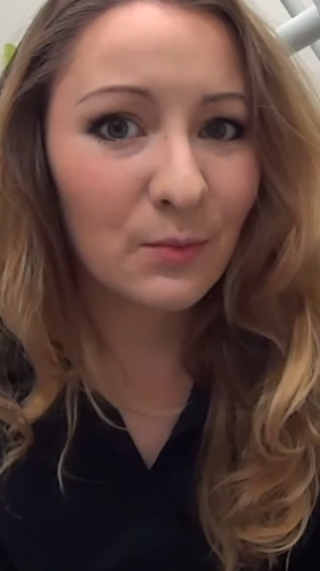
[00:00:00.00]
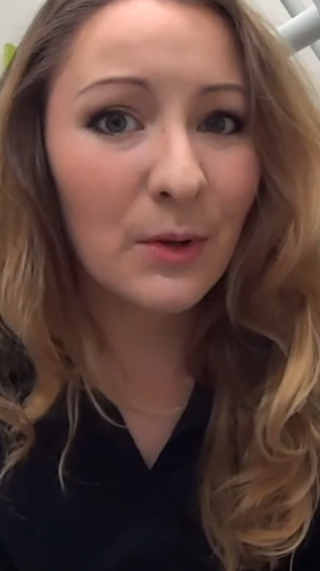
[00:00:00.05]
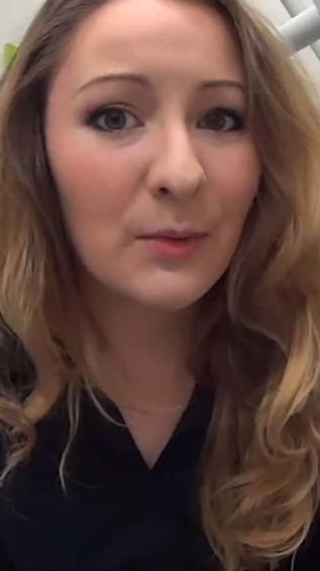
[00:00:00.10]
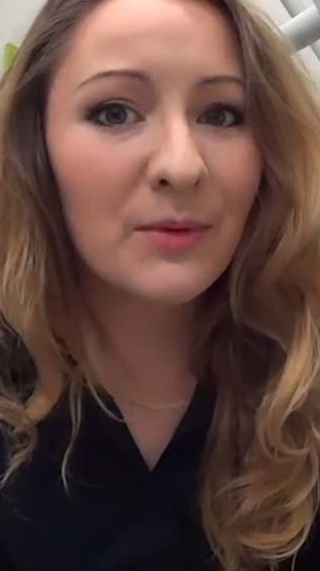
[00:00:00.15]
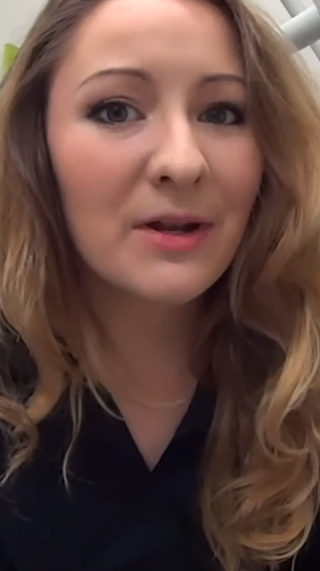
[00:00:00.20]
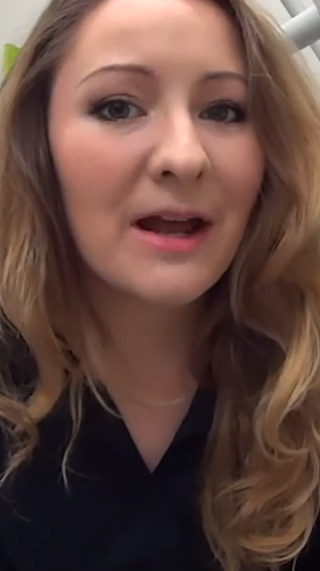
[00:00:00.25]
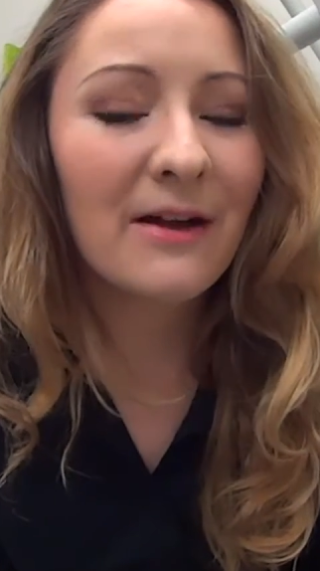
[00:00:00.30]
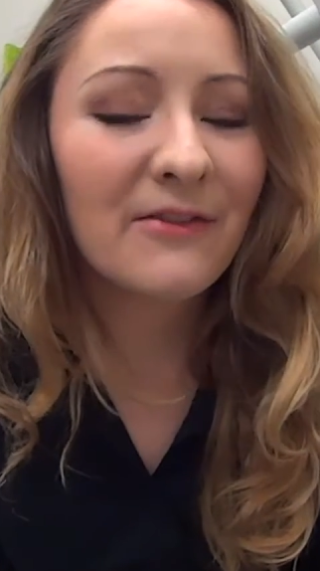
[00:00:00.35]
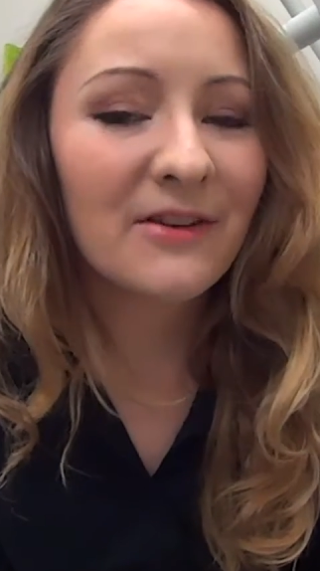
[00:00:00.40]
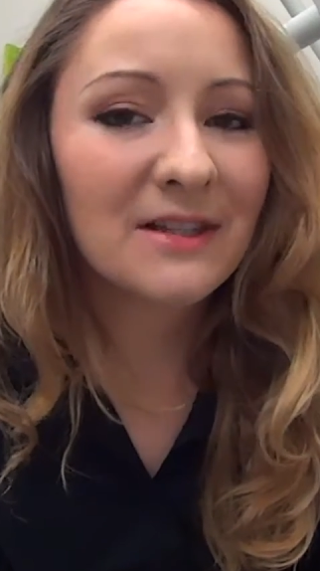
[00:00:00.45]
we would
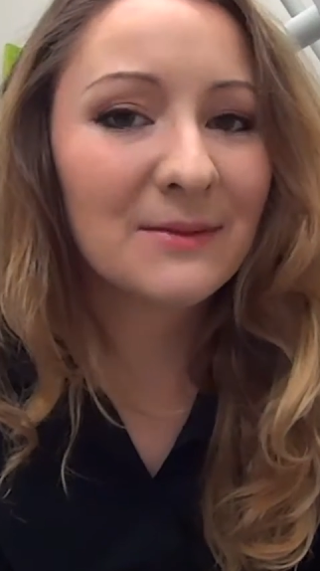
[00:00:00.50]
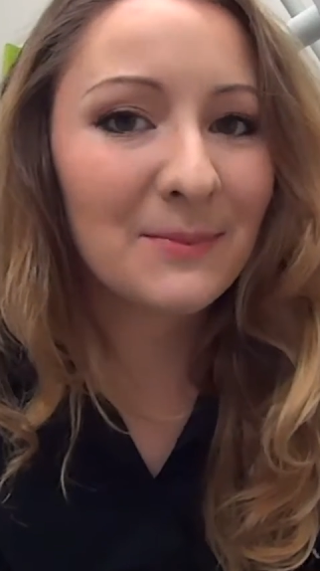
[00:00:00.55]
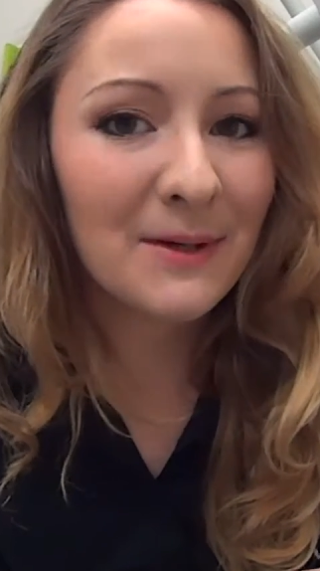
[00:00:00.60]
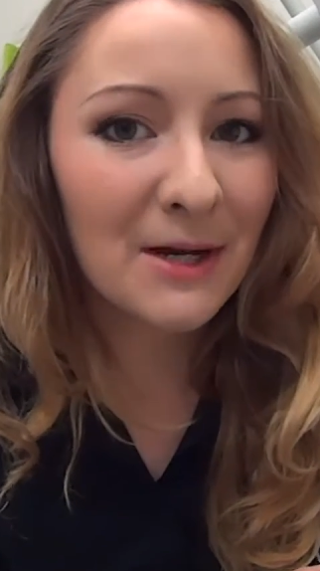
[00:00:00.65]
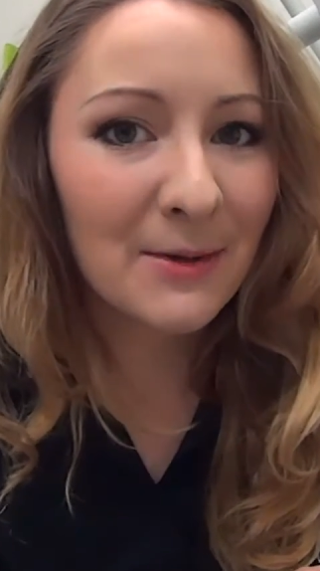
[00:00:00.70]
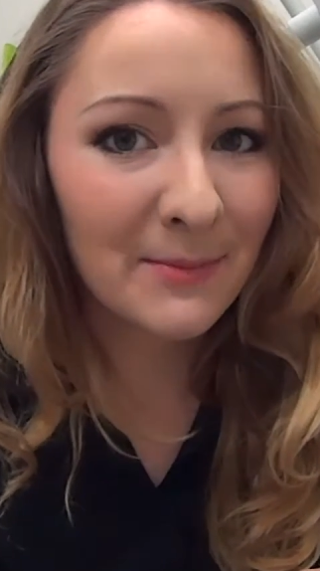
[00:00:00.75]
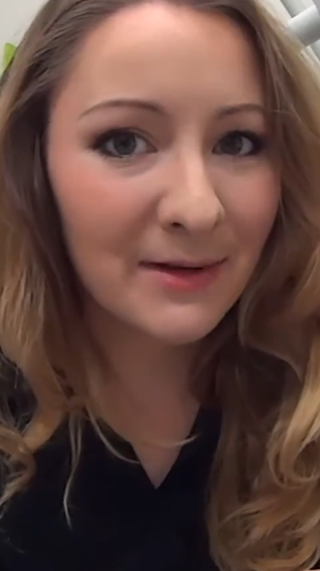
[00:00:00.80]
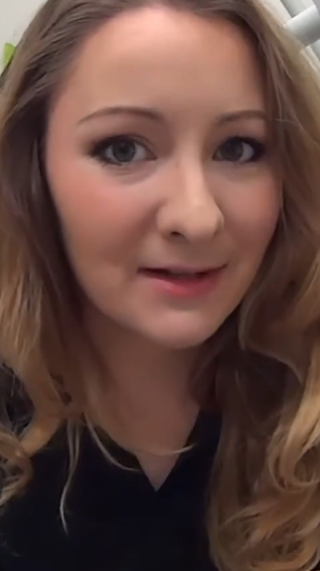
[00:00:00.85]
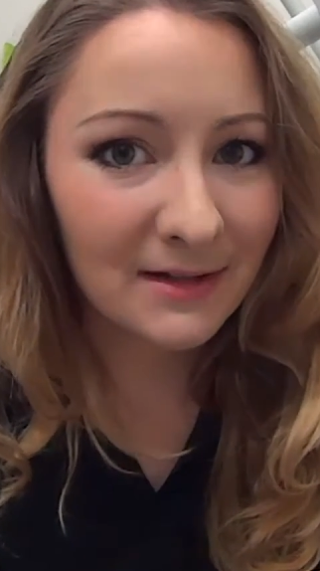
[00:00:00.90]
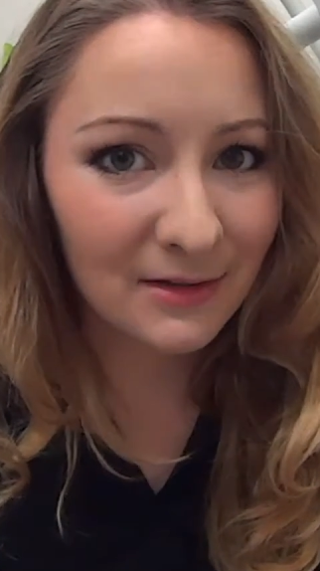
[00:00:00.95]
have
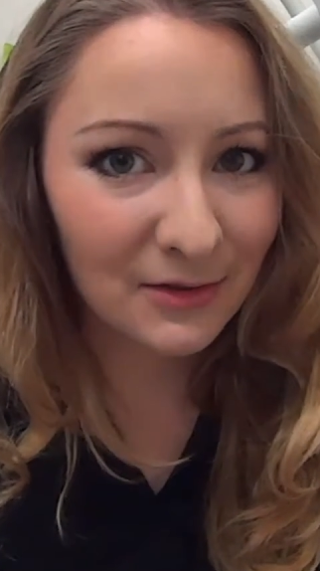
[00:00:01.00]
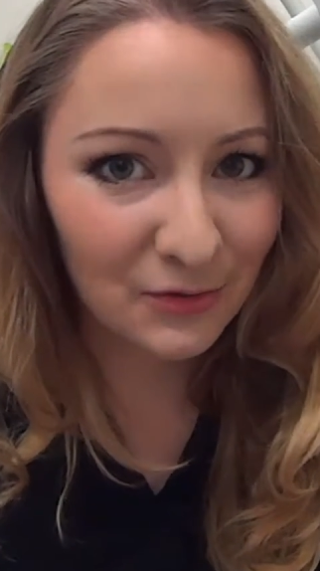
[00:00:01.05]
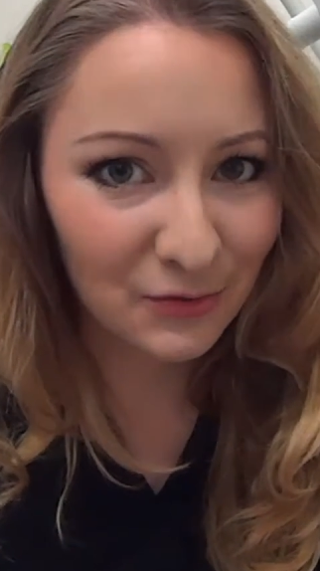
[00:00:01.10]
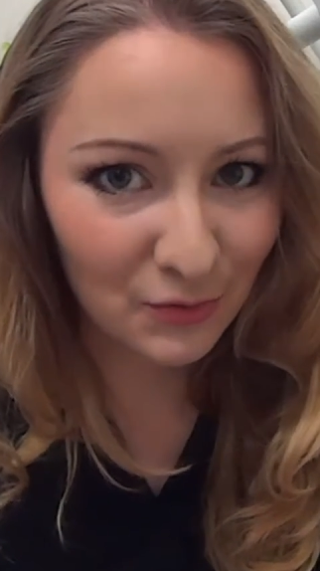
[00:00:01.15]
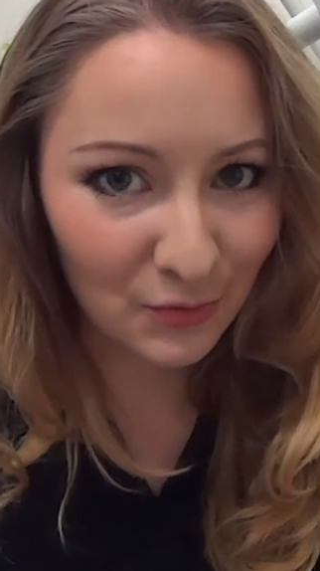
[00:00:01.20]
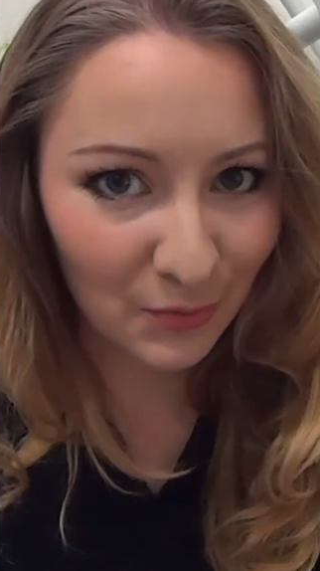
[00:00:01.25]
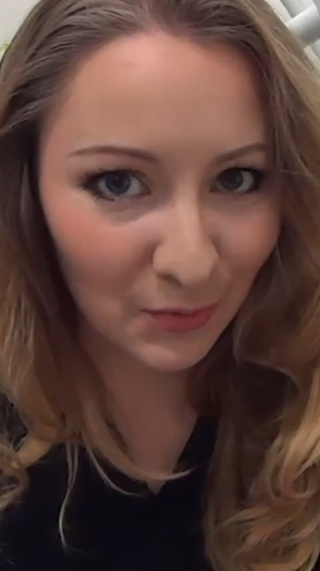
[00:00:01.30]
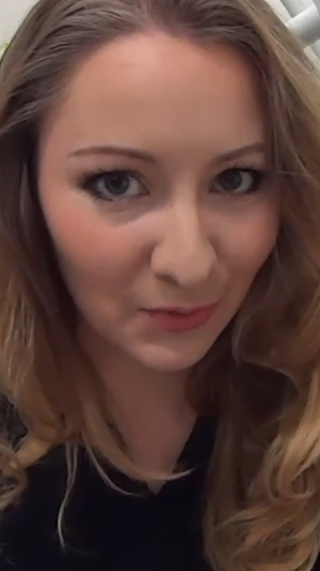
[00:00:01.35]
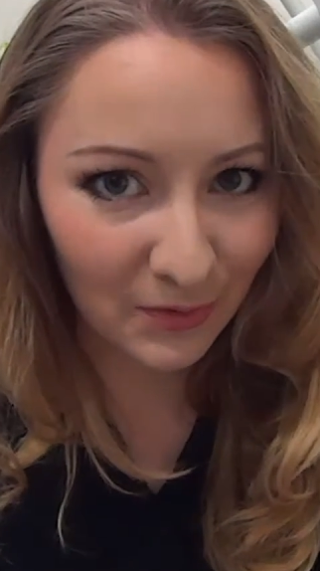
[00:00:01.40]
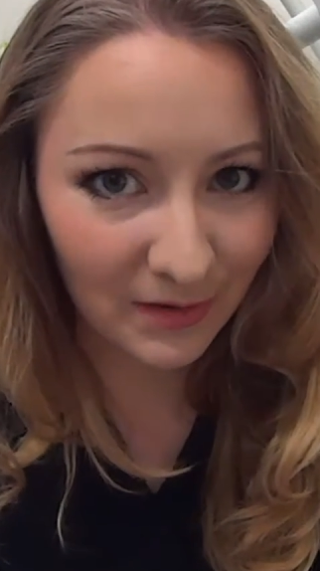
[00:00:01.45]
experimental
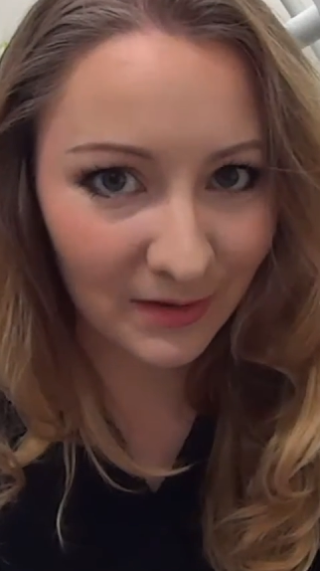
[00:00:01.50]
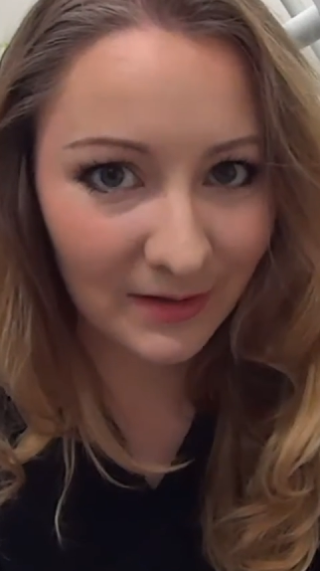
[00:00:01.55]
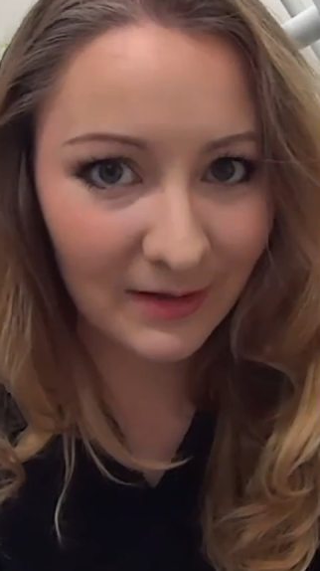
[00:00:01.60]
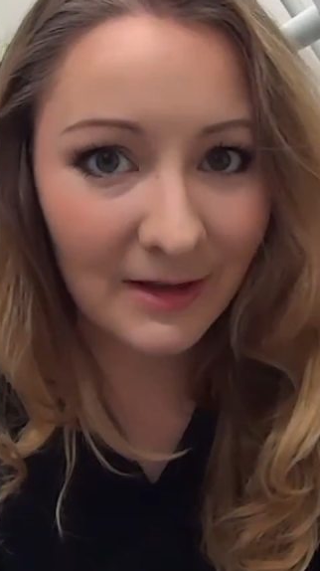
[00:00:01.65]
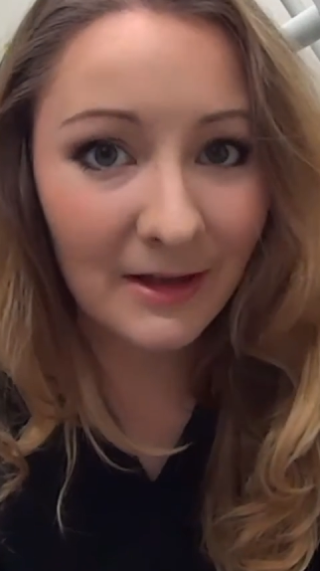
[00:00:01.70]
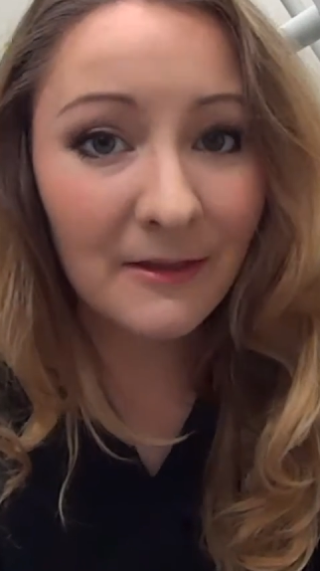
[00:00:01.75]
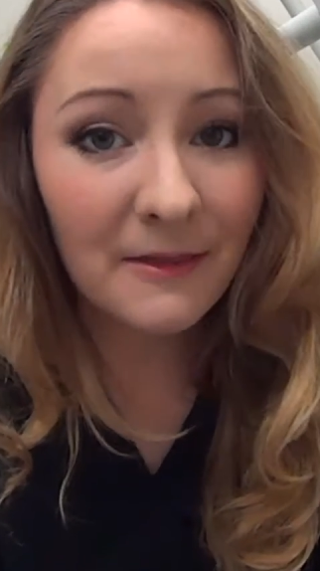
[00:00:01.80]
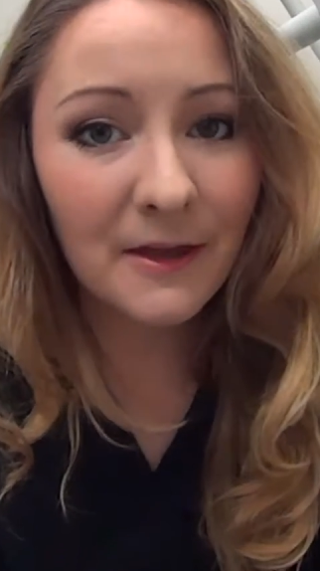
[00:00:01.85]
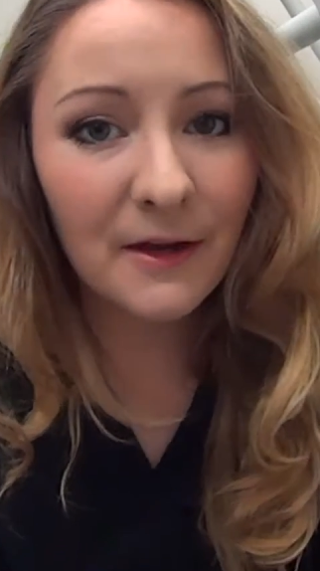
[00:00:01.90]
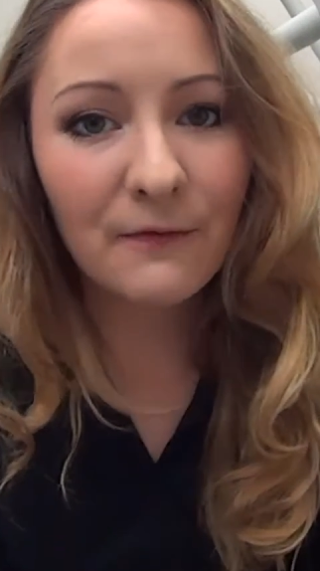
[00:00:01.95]
control.
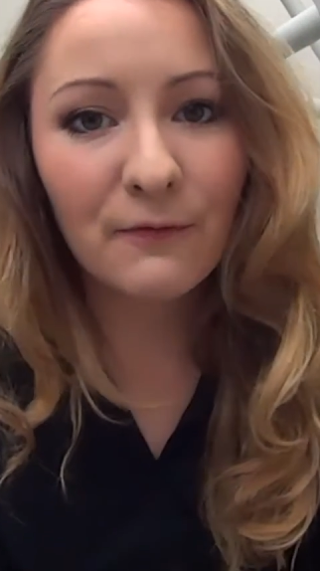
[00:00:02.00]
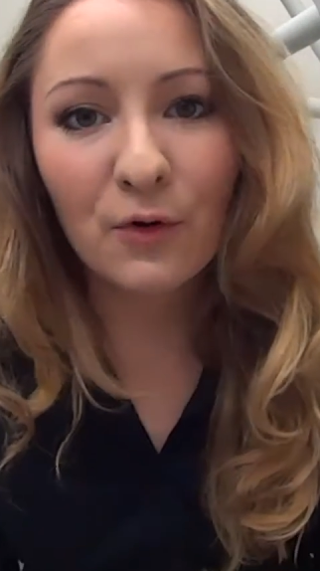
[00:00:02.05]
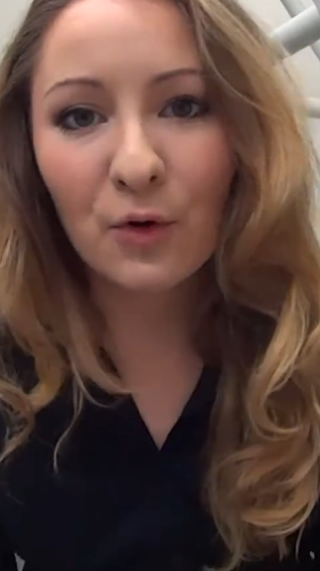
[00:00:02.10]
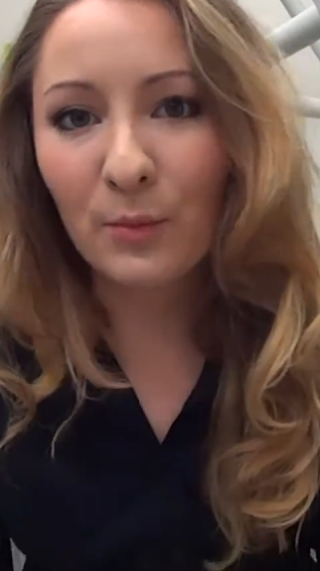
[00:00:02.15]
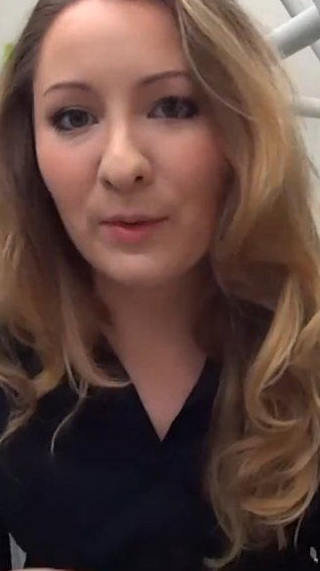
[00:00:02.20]
Therefore,